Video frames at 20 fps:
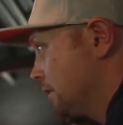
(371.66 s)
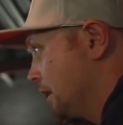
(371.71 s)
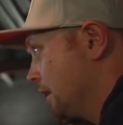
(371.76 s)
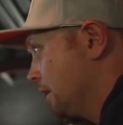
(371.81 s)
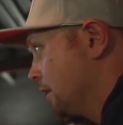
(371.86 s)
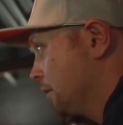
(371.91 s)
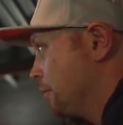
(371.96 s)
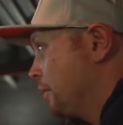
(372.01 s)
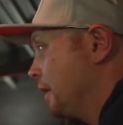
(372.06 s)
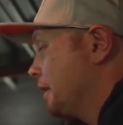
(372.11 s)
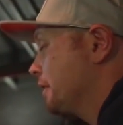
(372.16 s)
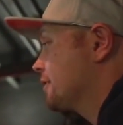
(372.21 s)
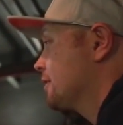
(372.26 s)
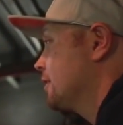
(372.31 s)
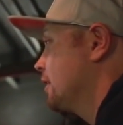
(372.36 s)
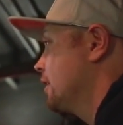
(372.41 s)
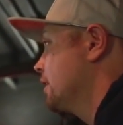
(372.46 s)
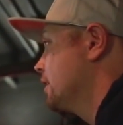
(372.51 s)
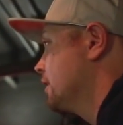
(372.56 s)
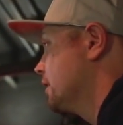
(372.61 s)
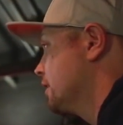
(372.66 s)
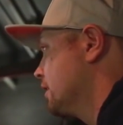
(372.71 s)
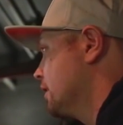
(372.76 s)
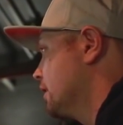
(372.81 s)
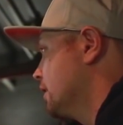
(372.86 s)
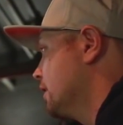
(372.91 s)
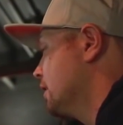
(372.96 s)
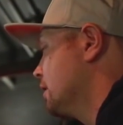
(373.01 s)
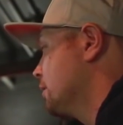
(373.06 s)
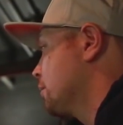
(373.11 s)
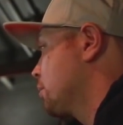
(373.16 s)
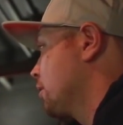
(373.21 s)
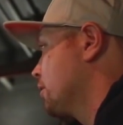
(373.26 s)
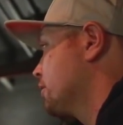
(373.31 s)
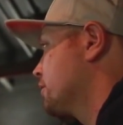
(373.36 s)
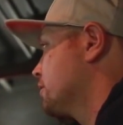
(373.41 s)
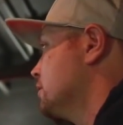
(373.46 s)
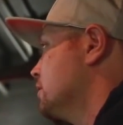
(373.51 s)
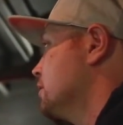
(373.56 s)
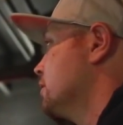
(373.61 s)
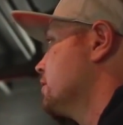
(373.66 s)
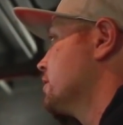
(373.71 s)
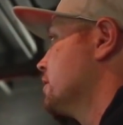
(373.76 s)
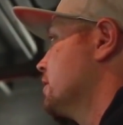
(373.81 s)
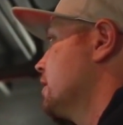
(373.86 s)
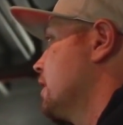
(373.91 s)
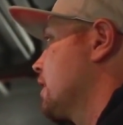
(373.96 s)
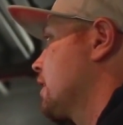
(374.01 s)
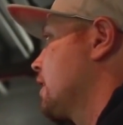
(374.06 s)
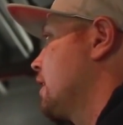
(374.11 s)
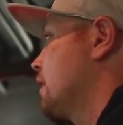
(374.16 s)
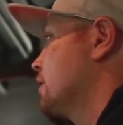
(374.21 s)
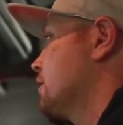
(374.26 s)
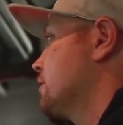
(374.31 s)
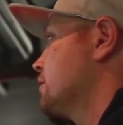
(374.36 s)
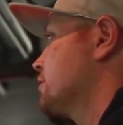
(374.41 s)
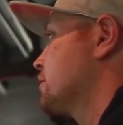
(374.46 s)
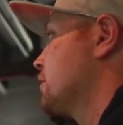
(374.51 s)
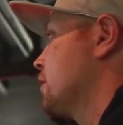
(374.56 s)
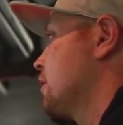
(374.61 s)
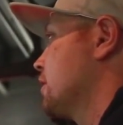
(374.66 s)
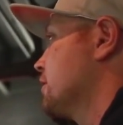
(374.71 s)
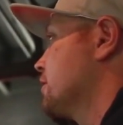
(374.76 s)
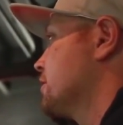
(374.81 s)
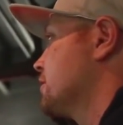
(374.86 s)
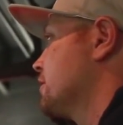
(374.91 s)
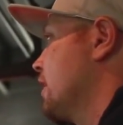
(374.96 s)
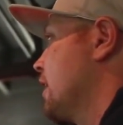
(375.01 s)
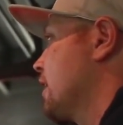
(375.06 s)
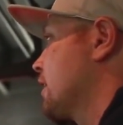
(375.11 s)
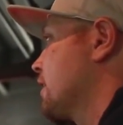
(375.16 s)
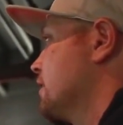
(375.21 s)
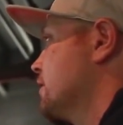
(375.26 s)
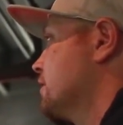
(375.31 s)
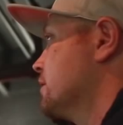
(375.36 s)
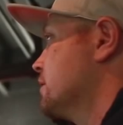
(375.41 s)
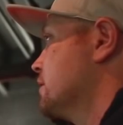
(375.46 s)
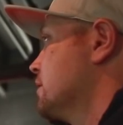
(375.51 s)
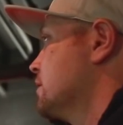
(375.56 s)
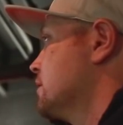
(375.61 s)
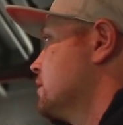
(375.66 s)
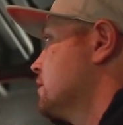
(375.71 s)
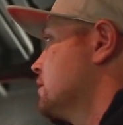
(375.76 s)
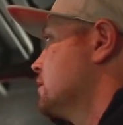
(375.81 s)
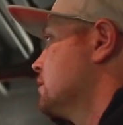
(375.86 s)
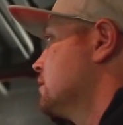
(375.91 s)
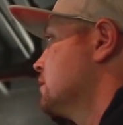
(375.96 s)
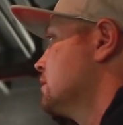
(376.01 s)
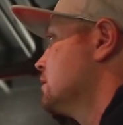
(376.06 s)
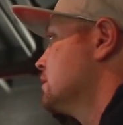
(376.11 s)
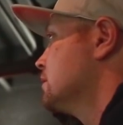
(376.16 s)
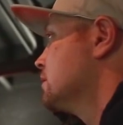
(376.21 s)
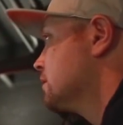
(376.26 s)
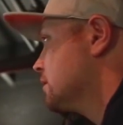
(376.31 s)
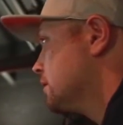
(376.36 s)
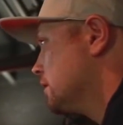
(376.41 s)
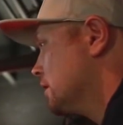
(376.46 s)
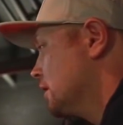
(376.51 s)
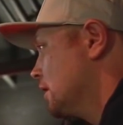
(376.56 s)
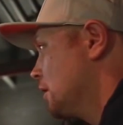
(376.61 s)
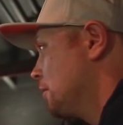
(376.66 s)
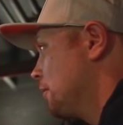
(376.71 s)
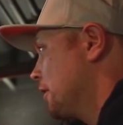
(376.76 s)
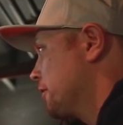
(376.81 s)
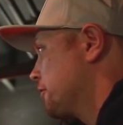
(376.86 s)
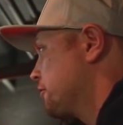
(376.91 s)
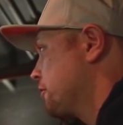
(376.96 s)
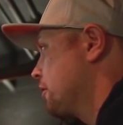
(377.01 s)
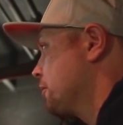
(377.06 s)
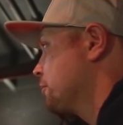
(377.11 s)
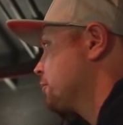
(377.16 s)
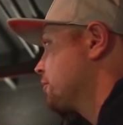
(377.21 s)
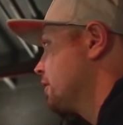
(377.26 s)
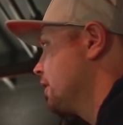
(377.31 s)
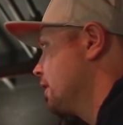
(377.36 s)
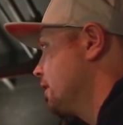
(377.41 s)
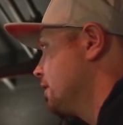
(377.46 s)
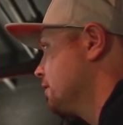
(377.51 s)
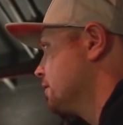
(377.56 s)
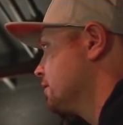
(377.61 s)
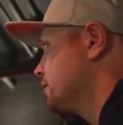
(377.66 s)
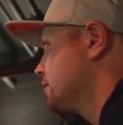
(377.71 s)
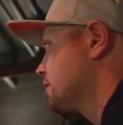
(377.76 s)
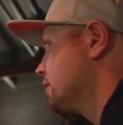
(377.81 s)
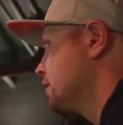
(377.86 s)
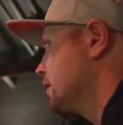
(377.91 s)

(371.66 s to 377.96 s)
and the bass line into Pro Tools, and then I kind of just started stacking, my drum sounds.